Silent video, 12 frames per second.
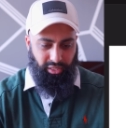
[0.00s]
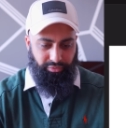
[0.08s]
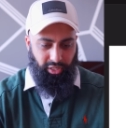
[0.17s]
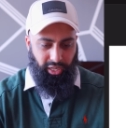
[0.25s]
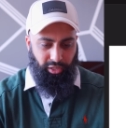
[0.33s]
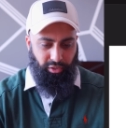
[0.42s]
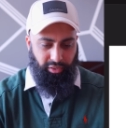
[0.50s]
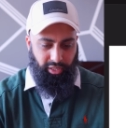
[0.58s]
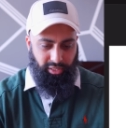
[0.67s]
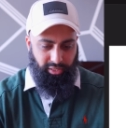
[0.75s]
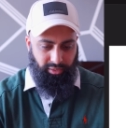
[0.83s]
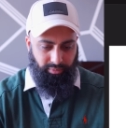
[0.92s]
So if I click on
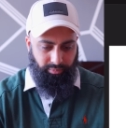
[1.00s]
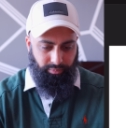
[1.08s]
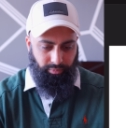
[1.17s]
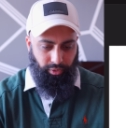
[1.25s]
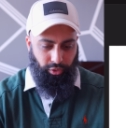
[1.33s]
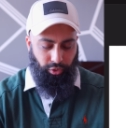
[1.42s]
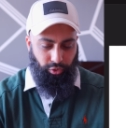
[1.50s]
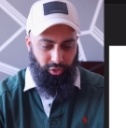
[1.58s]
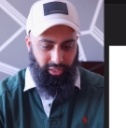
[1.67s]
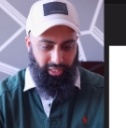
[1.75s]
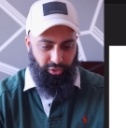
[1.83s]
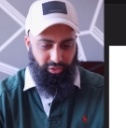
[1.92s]
this, you know,
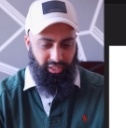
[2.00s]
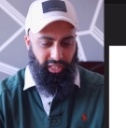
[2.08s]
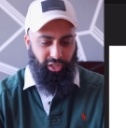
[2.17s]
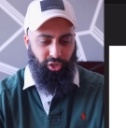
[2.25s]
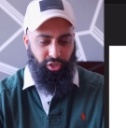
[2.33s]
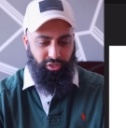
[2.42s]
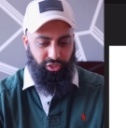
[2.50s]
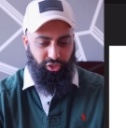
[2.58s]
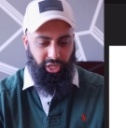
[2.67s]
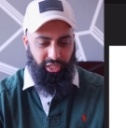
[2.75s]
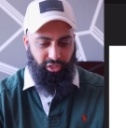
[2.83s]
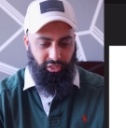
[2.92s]
look, can you see that cursor
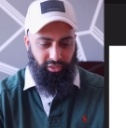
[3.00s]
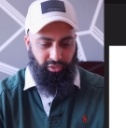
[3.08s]
changing?